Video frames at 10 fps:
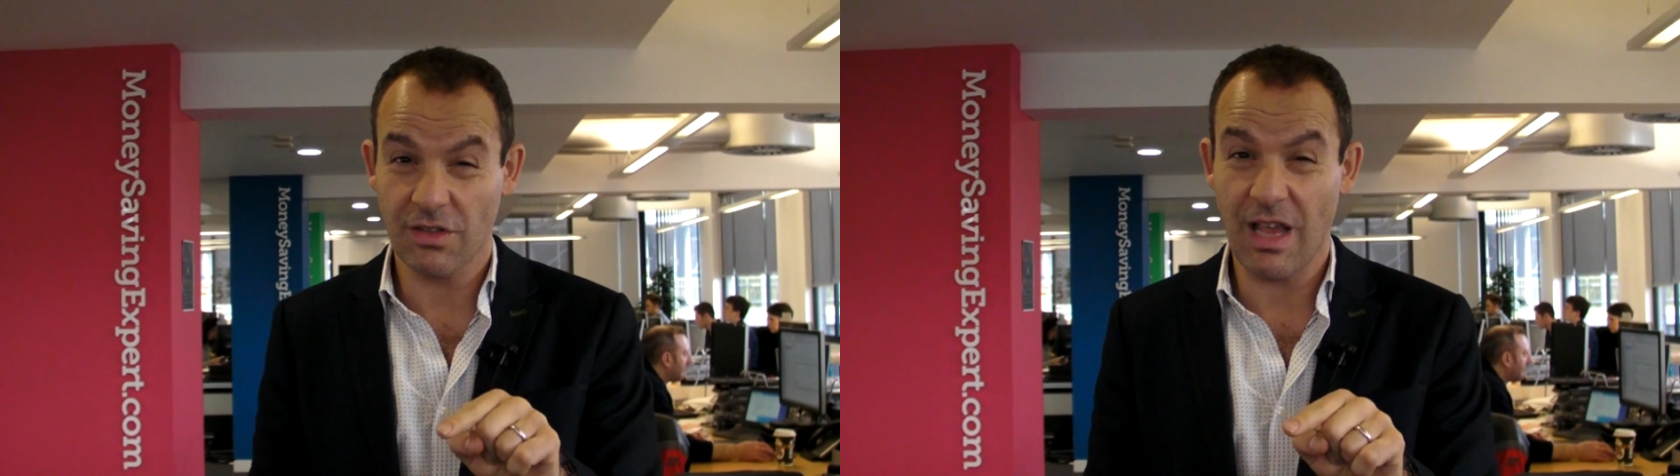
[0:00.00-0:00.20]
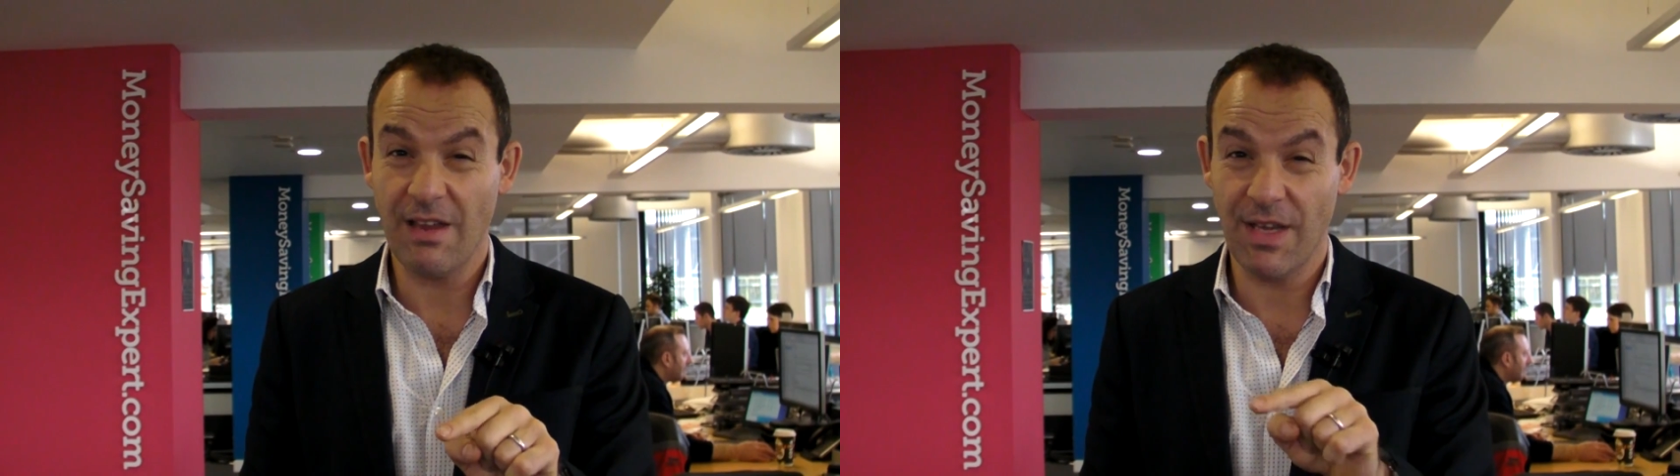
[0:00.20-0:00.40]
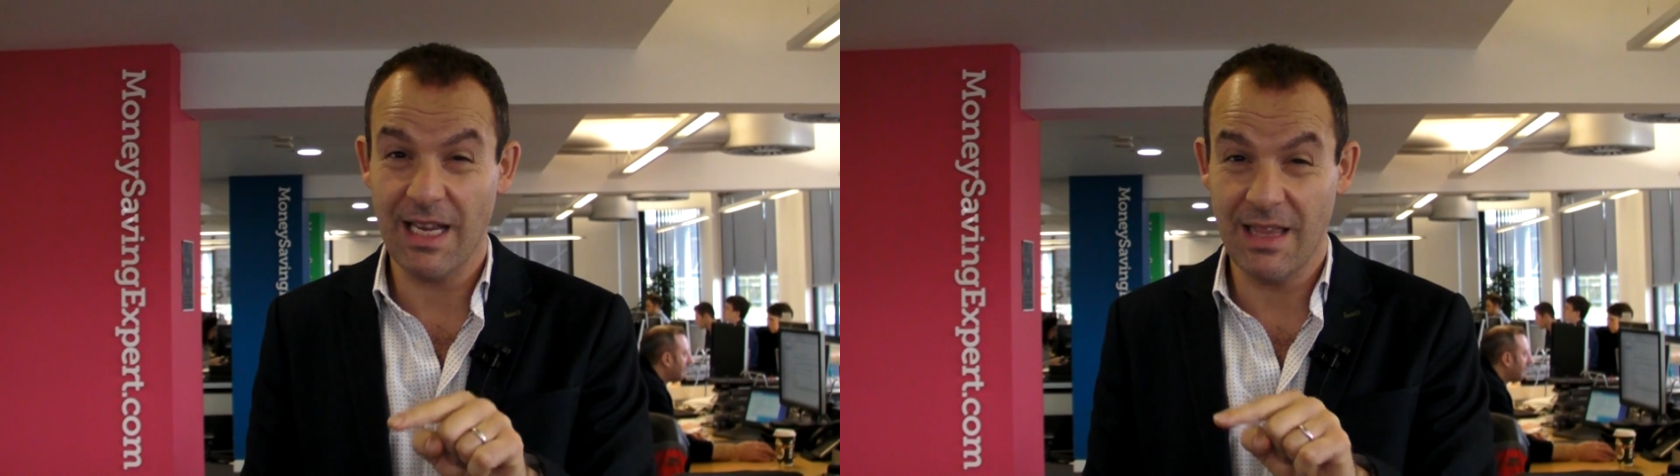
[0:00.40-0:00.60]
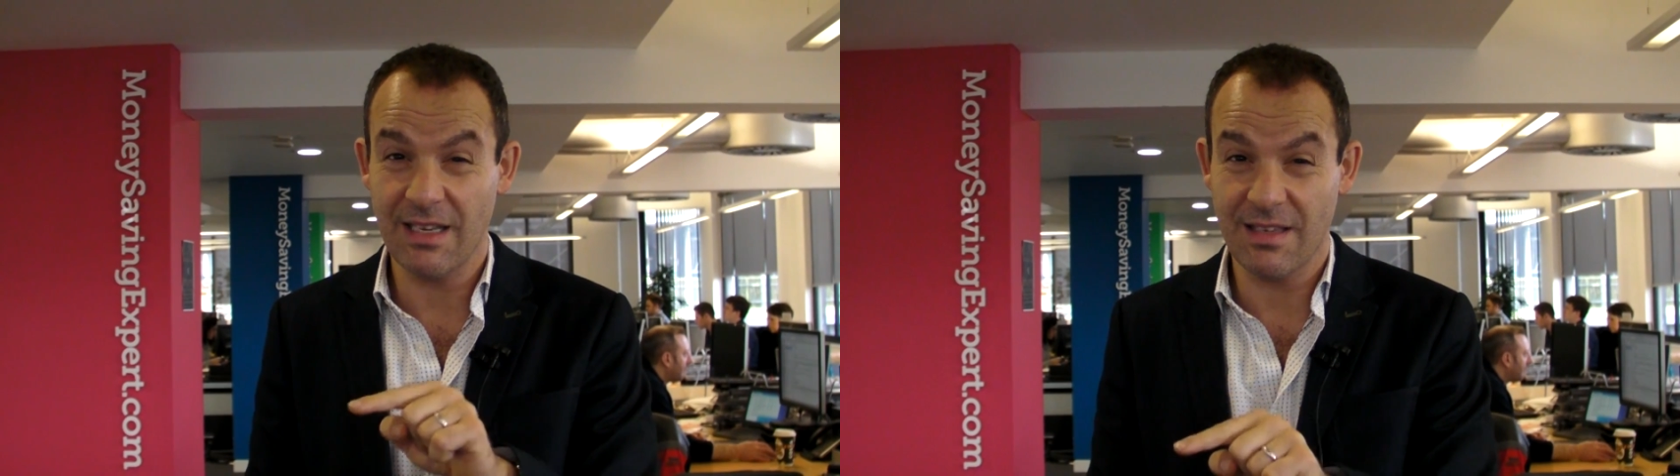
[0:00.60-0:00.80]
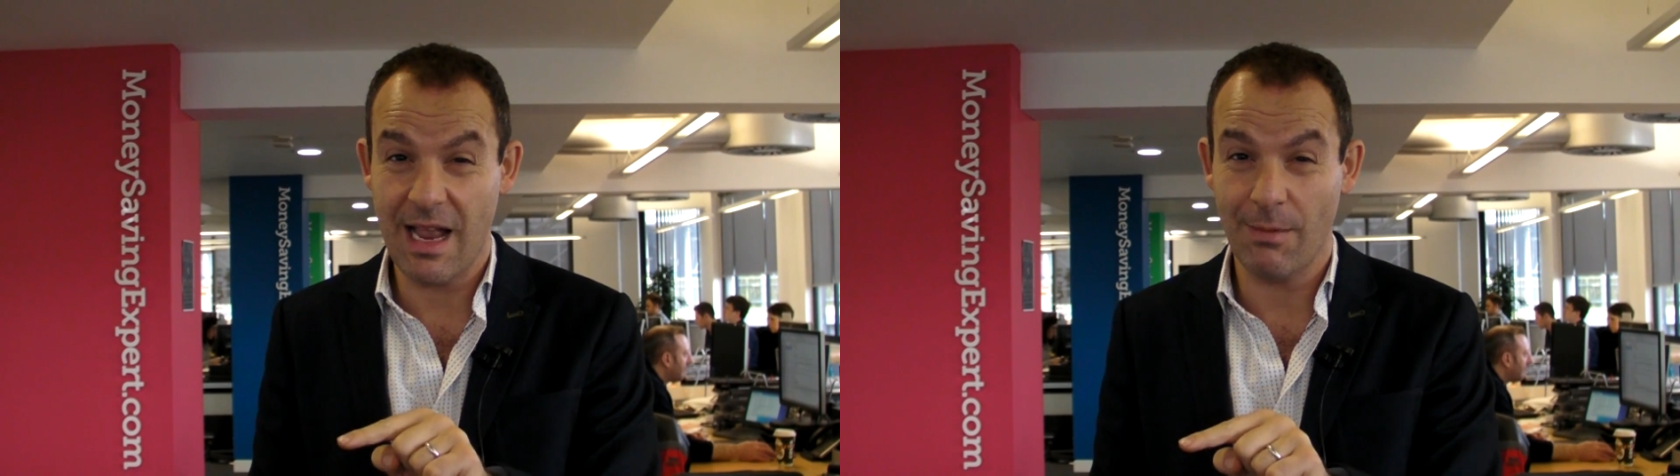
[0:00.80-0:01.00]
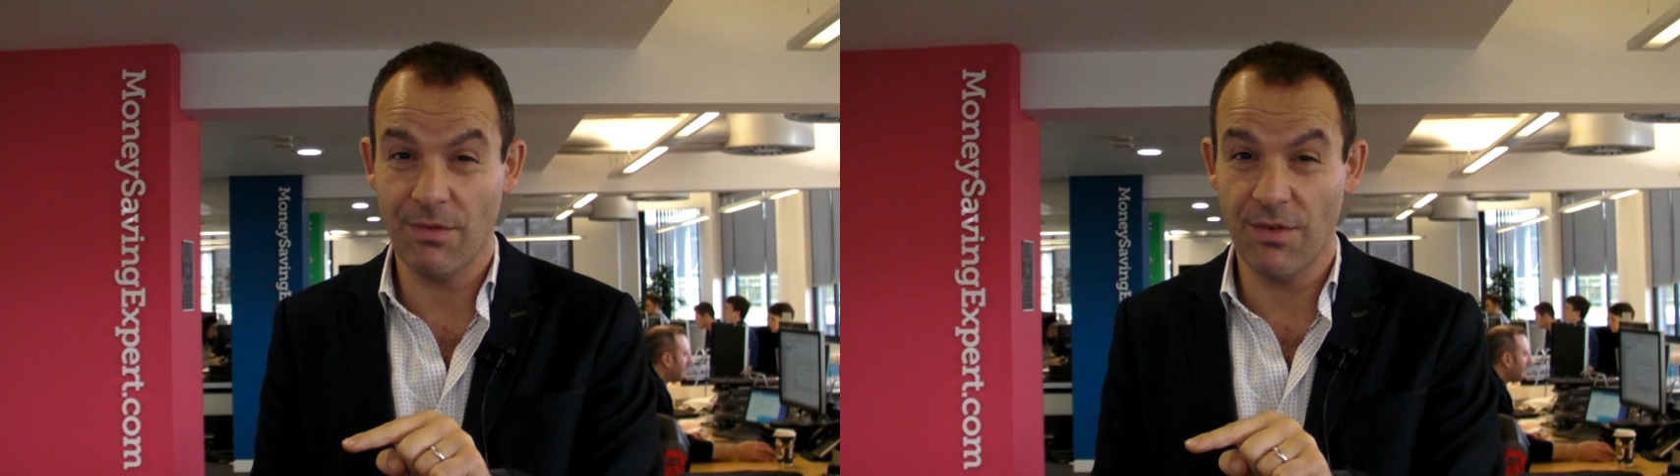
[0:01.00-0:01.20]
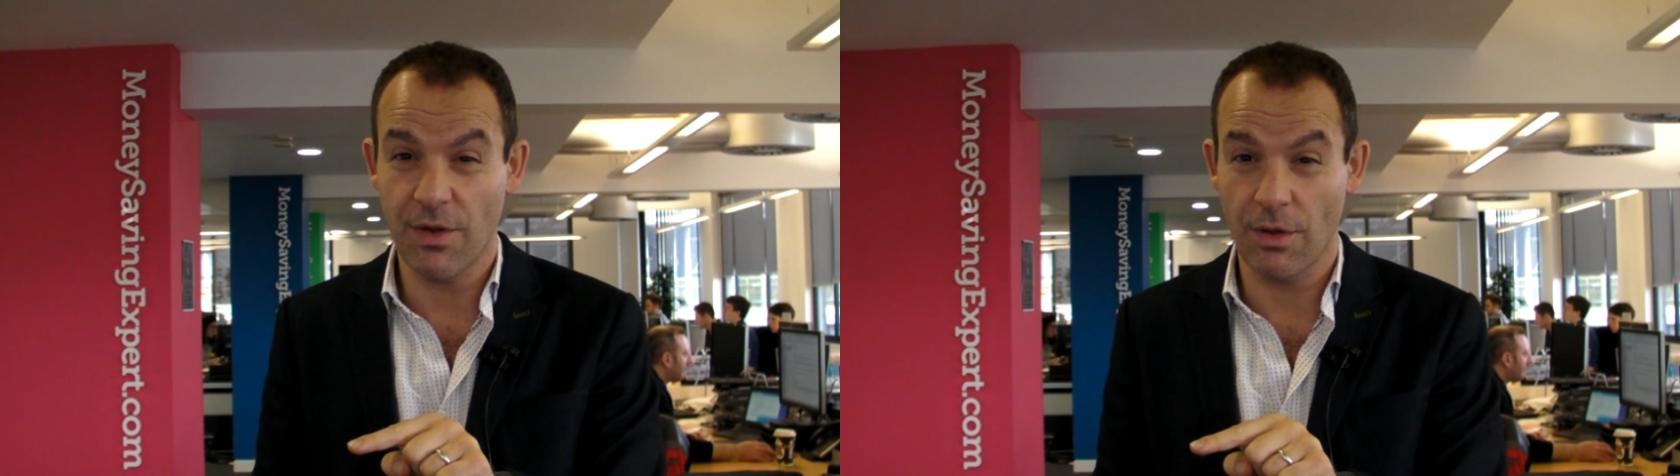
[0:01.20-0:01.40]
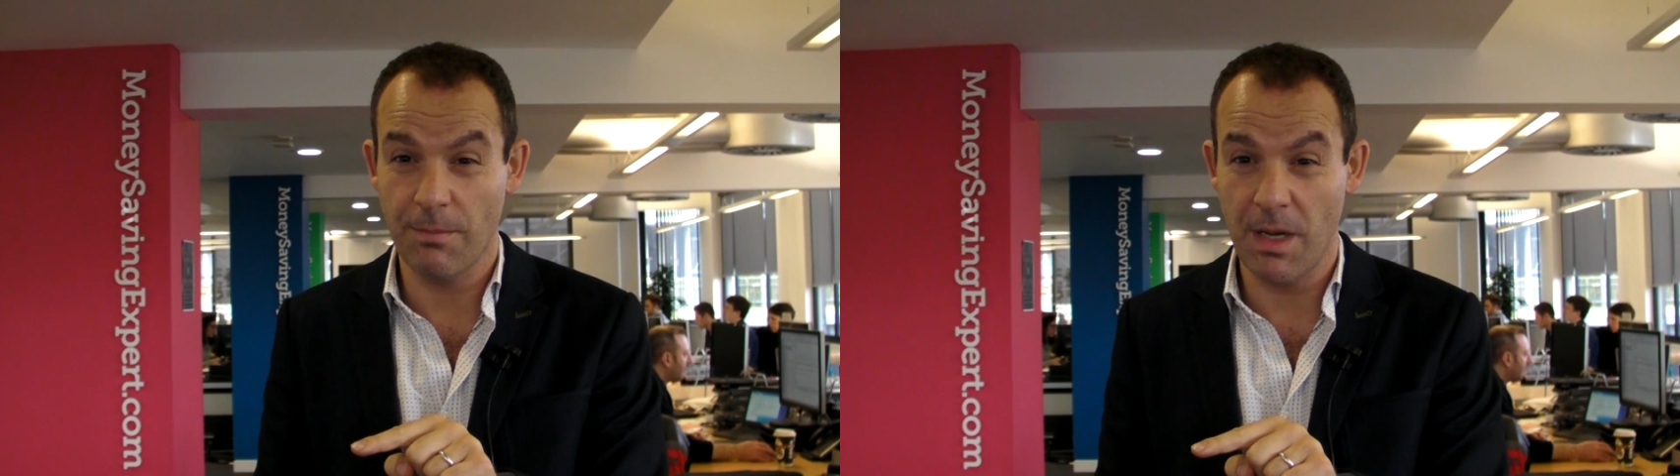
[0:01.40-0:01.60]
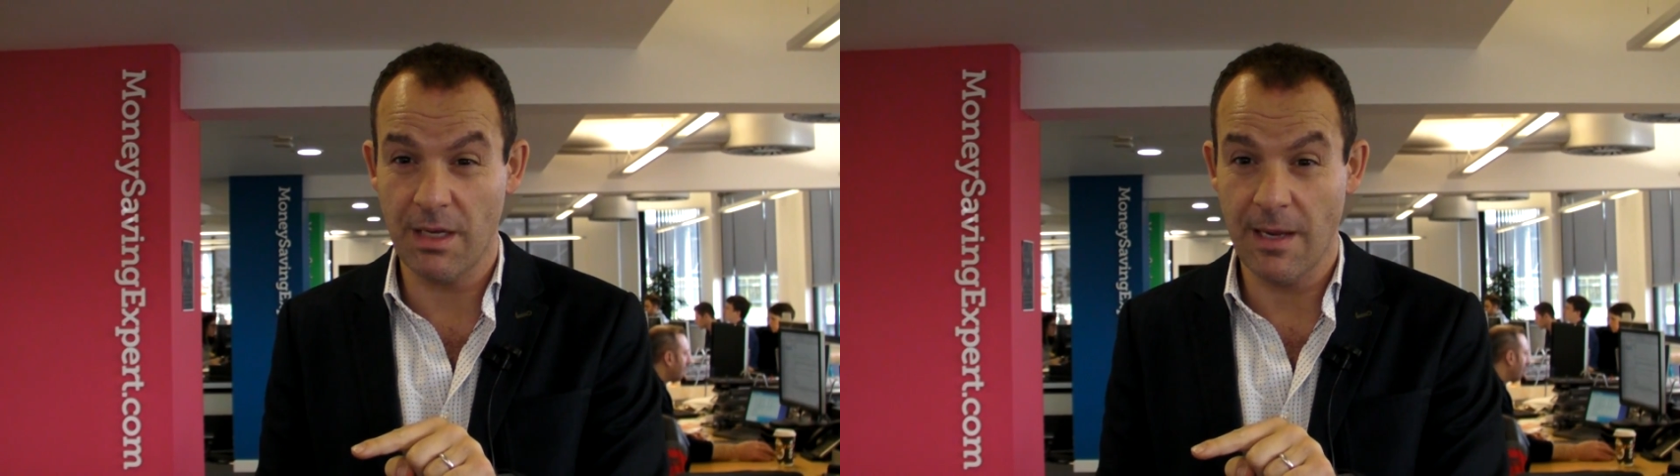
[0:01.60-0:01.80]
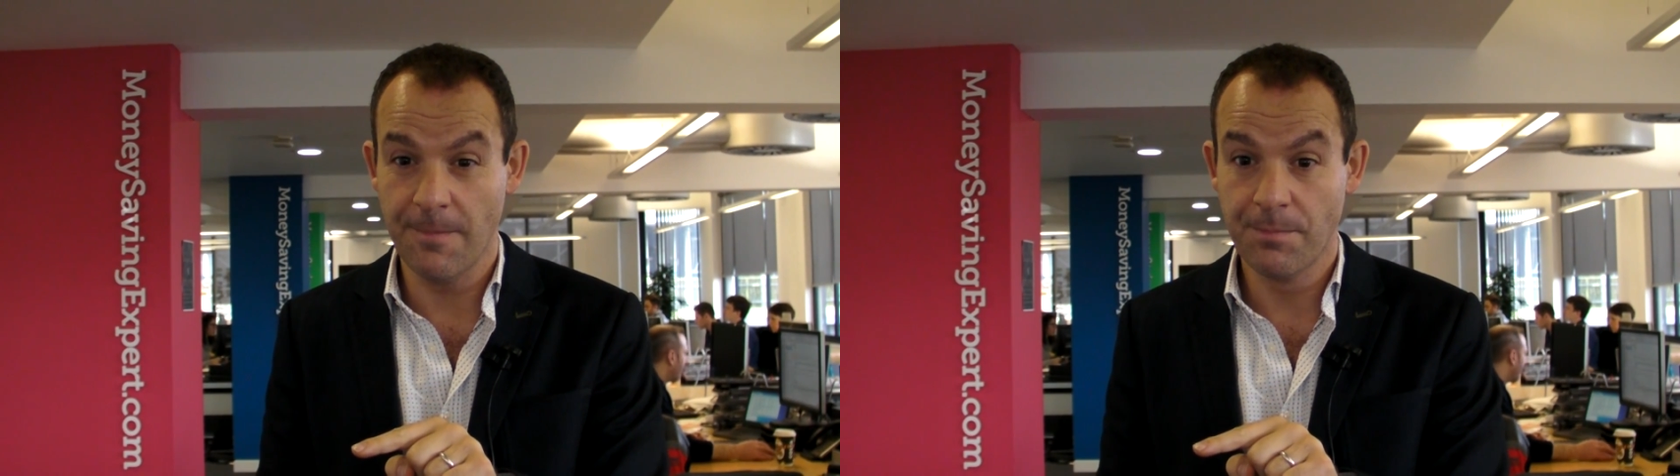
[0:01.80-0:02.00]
saving in this now if you've got the money.